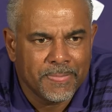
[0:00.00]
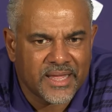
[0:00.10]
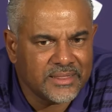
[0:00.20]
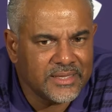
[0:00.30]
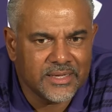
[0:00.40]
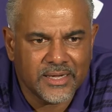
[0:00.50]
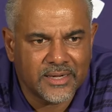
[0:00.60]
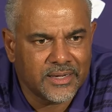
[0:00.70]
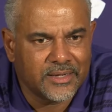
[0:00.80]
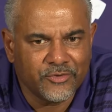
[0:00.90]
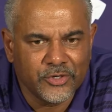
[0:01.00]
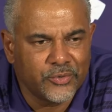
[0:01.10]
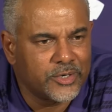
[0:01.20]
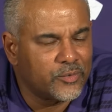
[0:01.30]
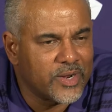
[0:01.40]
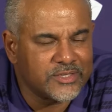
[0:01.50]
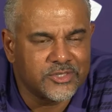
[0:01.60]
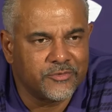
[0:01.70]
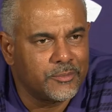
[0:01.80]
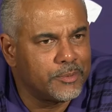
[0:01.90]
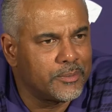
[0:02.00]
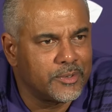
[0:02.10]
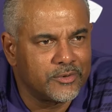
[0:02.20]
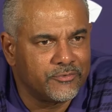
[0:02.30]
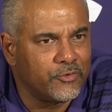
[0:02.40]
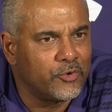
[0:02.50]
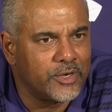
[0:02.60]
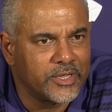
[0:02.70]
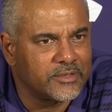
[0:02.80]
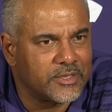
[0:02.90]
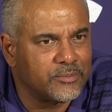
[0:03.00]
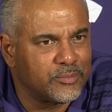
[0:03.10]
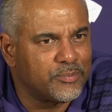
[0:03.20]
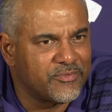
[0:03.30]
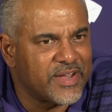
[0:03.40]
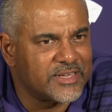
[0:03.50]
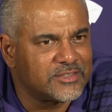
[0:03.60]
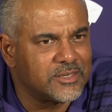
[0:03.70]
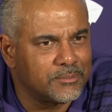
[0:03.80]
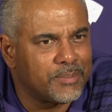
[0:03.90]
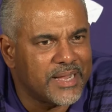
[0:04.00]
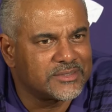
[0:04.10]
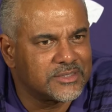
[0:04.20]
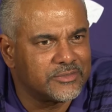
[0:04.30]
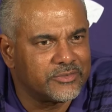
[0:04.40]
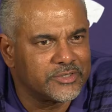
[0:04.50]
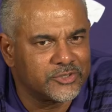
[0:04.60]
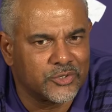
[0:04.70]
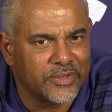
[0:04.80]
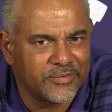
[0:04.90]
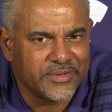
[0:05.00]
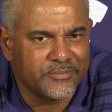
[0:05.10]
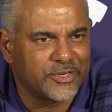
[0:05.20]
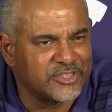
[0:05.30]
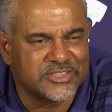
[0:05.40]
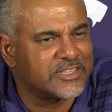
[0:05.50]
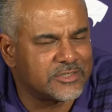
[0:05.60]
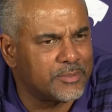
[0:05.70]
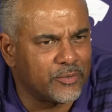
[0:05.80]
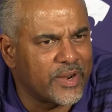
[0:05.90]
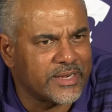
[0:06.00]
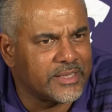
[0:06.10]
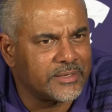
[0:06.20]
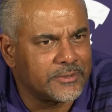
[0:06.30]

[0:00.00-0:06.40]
I think every dude on the roster, if you put them on the floor, they they'll provide something positive, and so everyone just has to be ready.